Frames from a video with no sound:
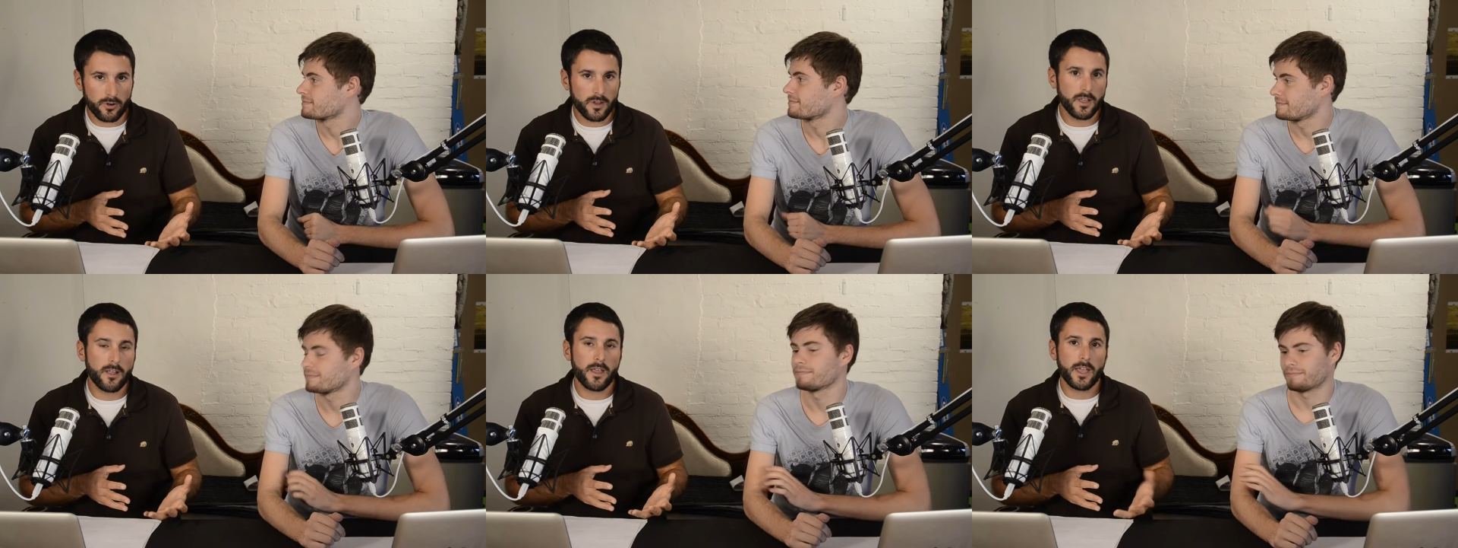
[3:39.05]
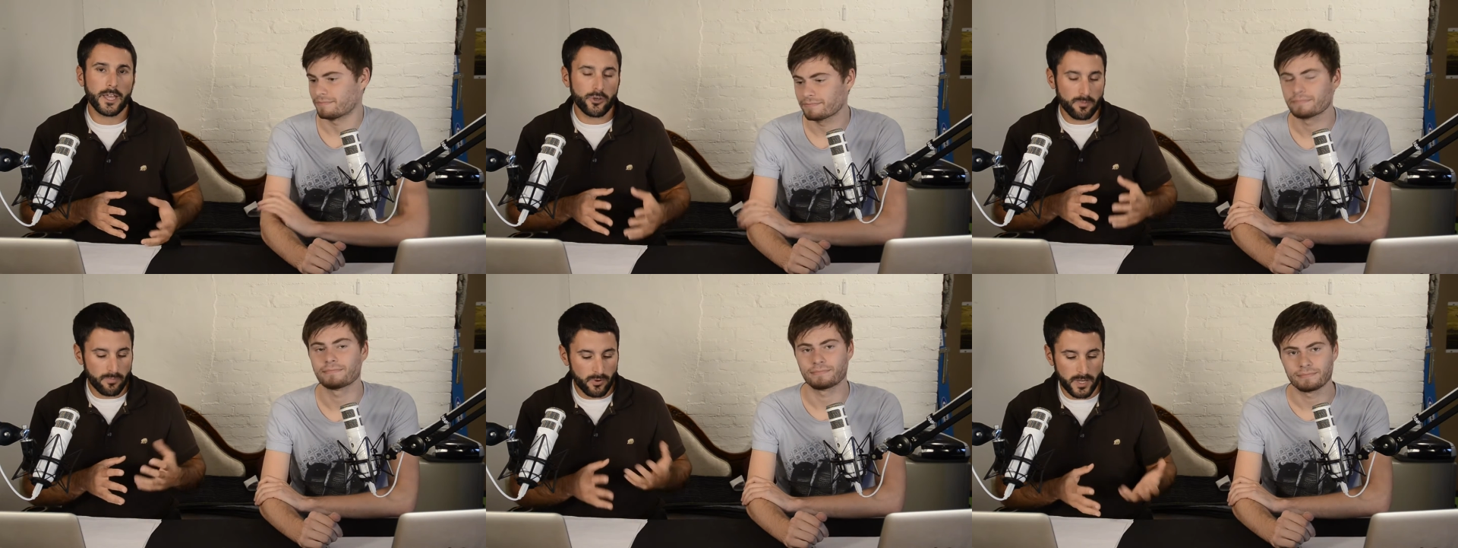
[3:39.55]
Speaker 1: mm-hmm. and you're
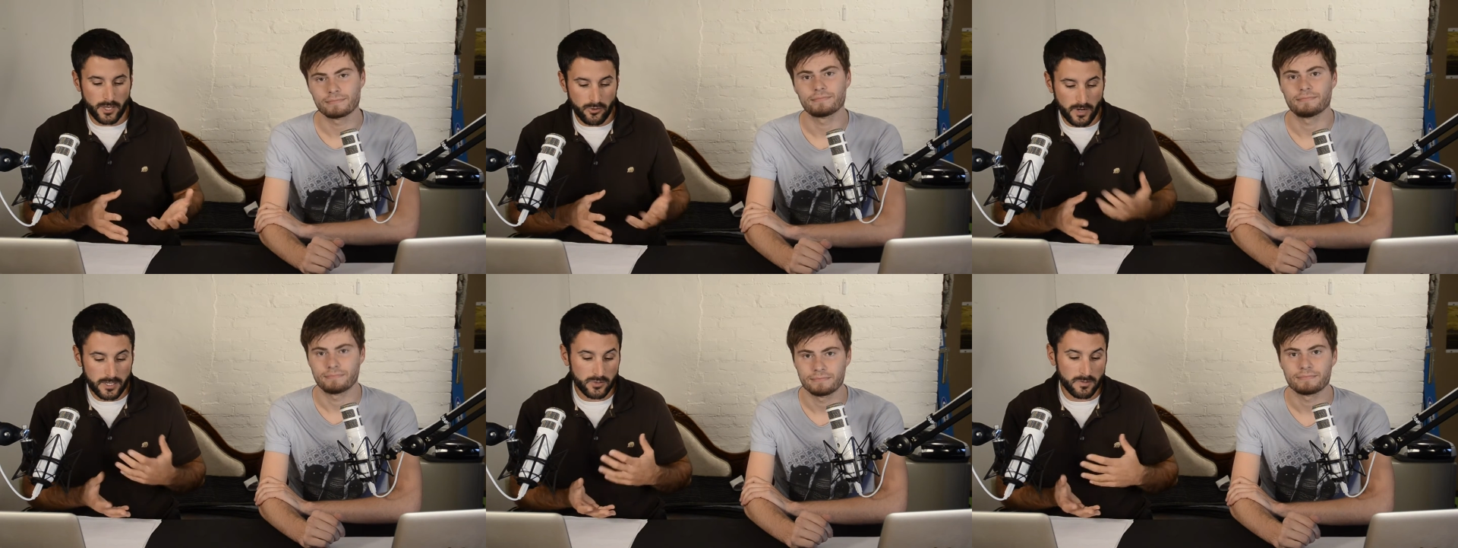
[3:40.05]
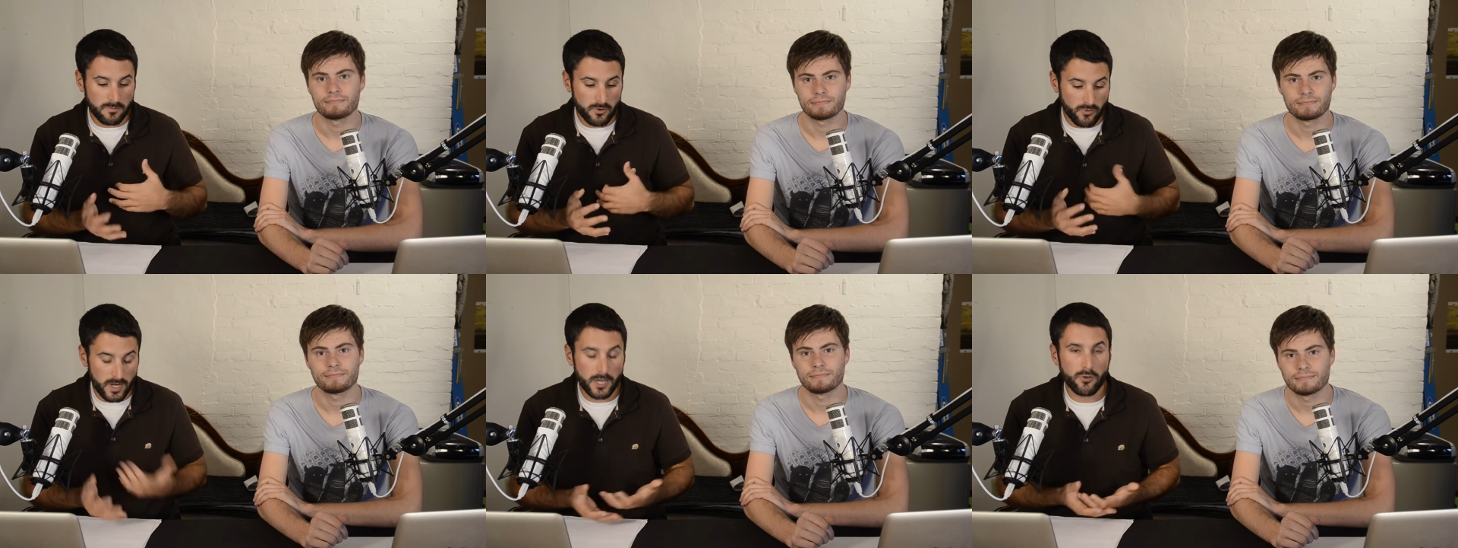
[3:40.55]
put and you're actually
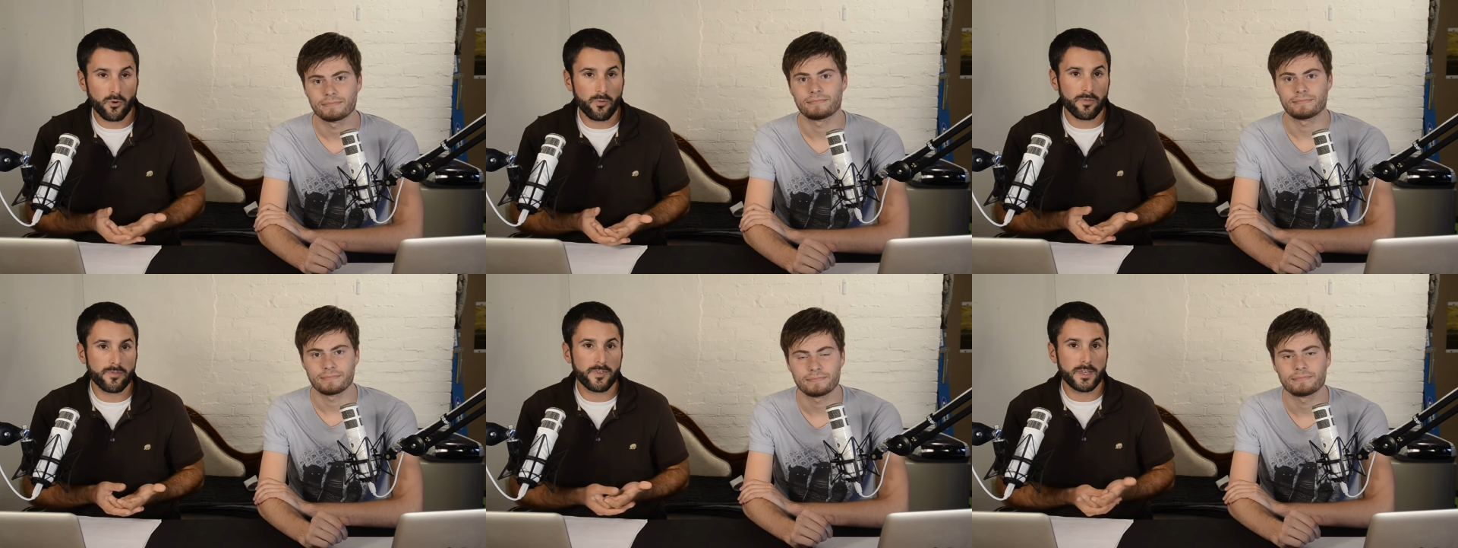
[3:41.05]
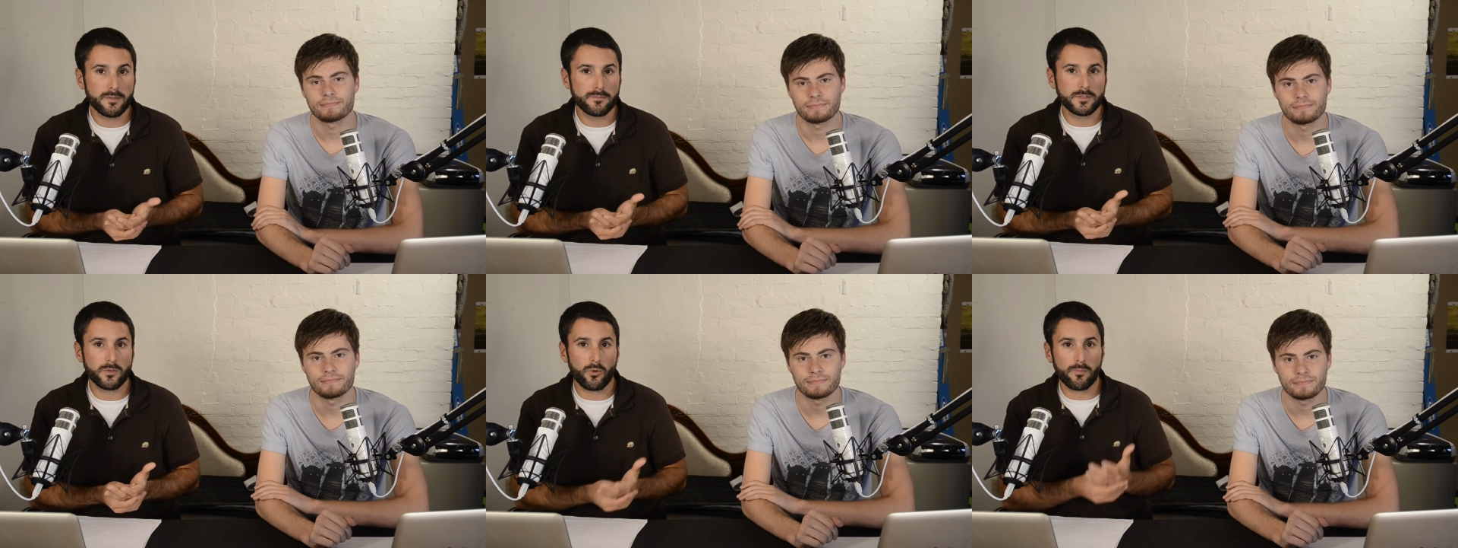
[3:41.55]
creating your own
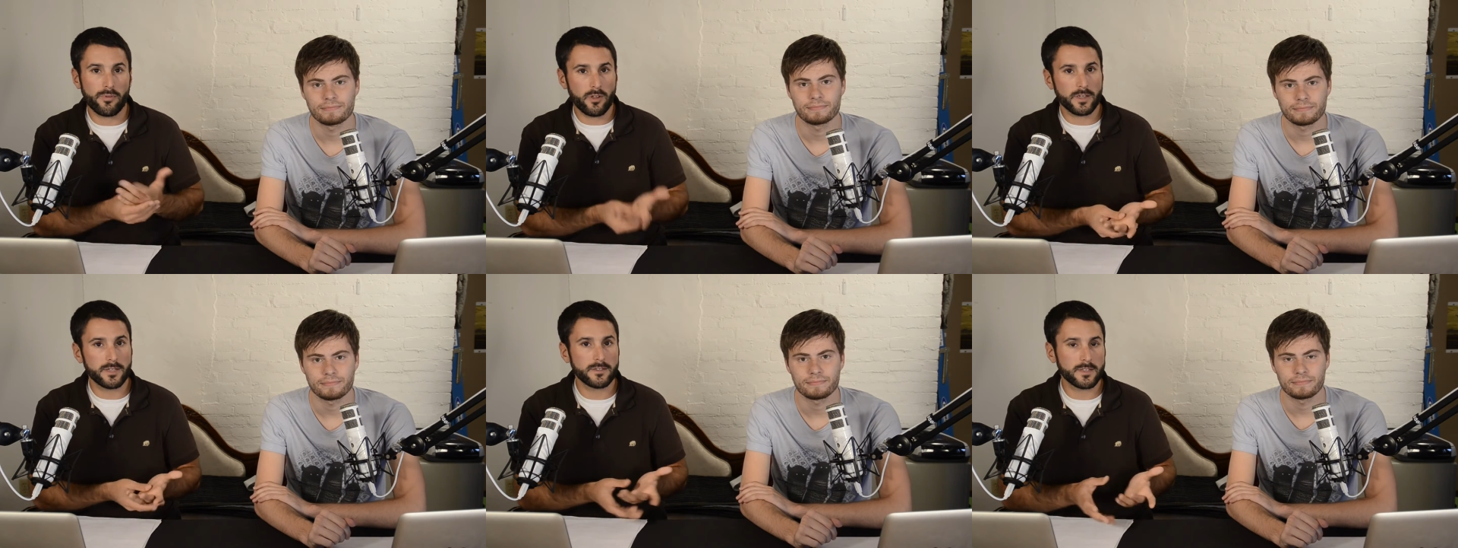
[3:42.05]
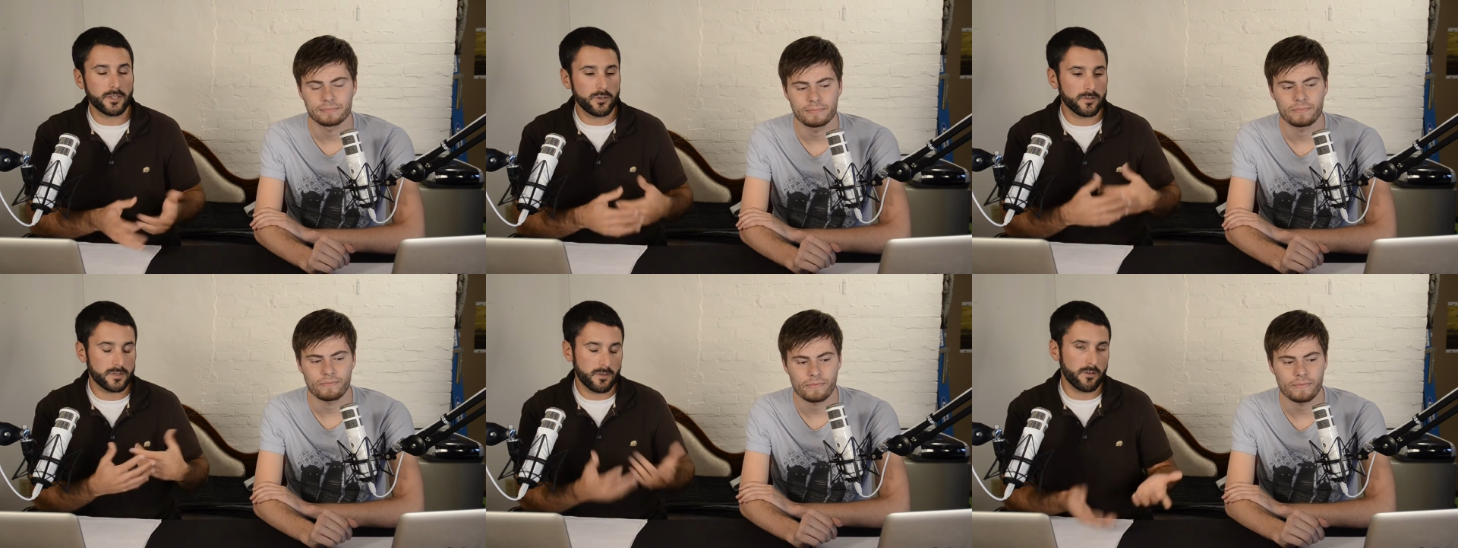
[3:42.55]
themes or plugins and you're
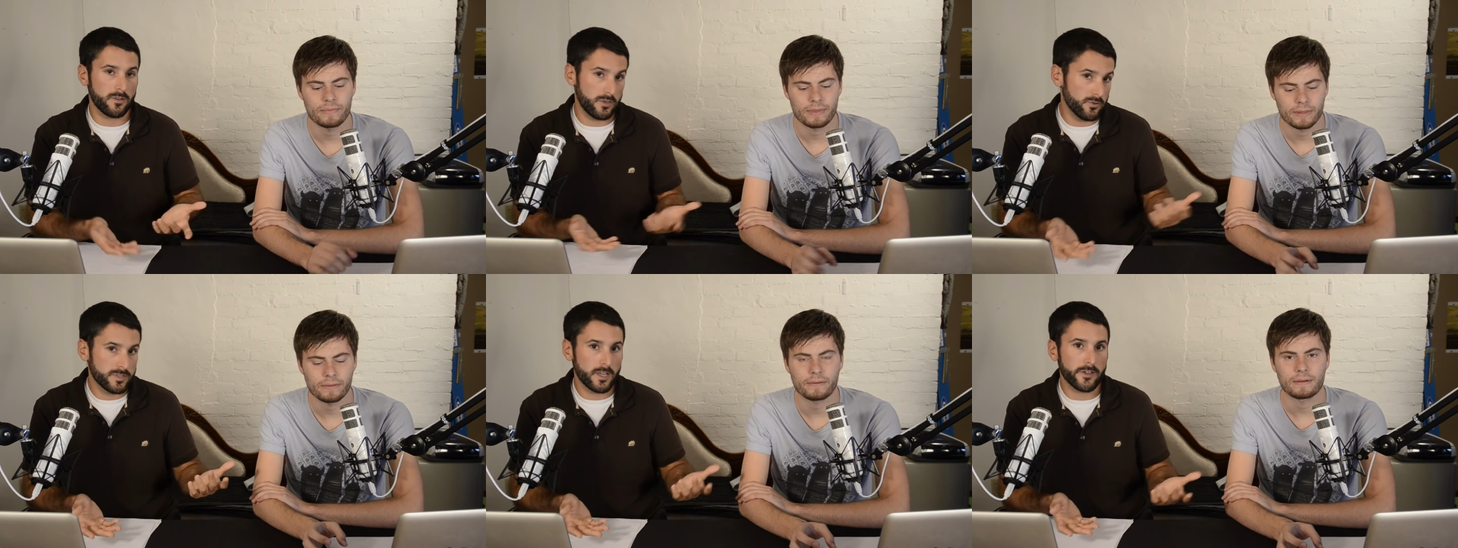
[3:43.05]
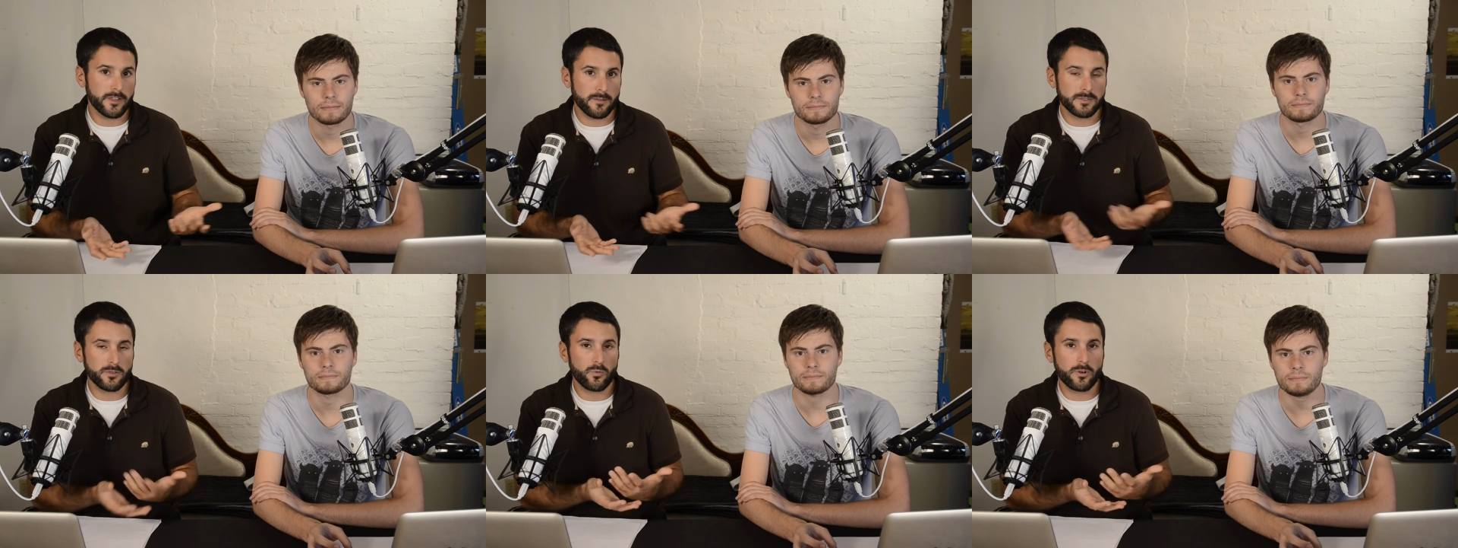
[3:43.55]
and you're selling them
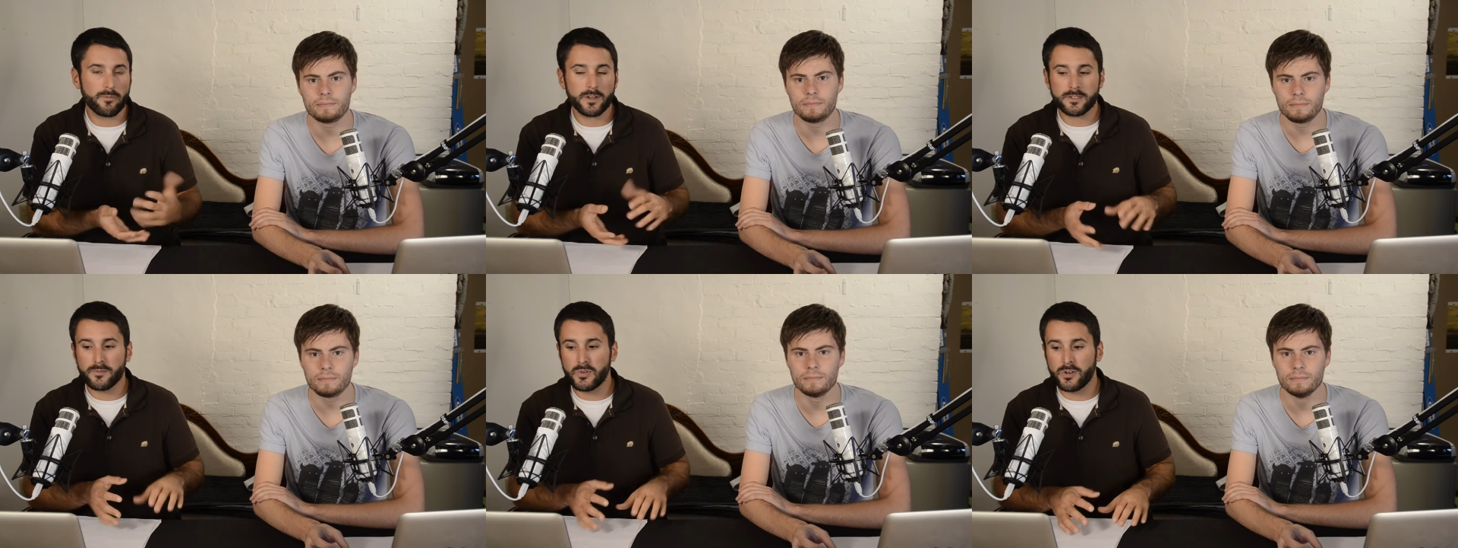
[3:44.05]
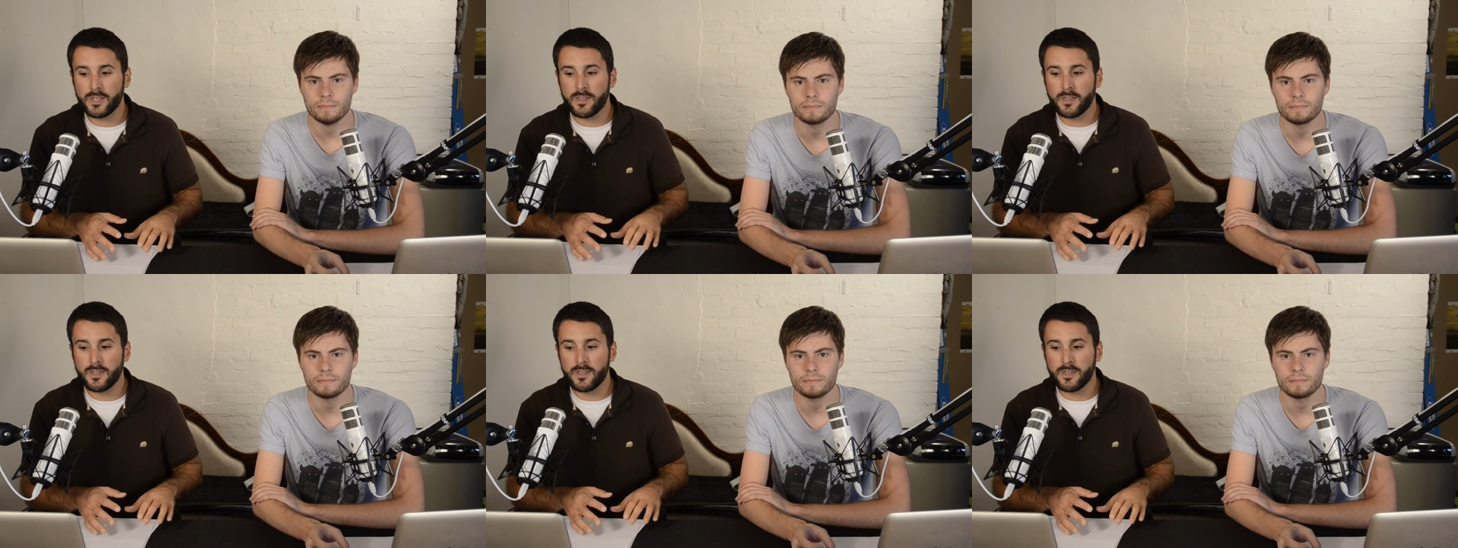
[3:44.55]
to the WordPress community.